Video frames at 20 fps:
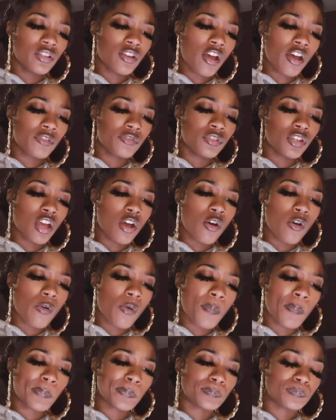Y'all
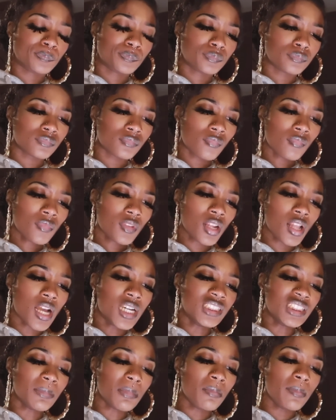know
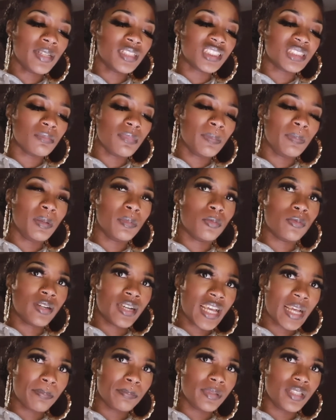I try my best to make people
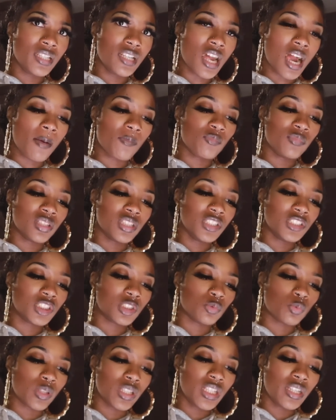happy. I'm really
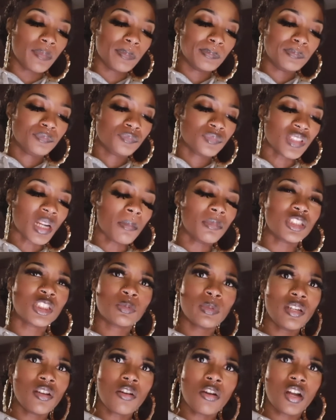sweet. I'm a
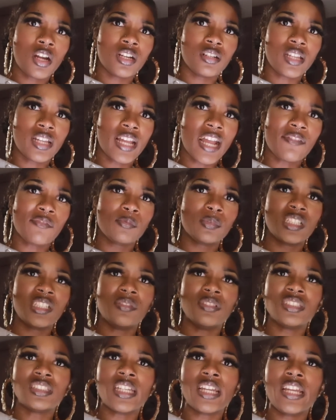sweetheart. Like, everyone
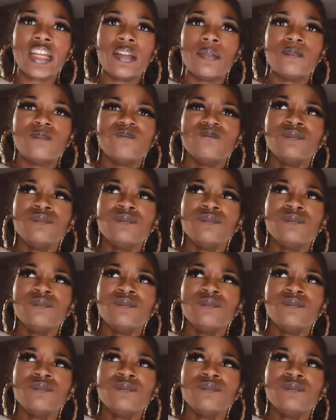even say it.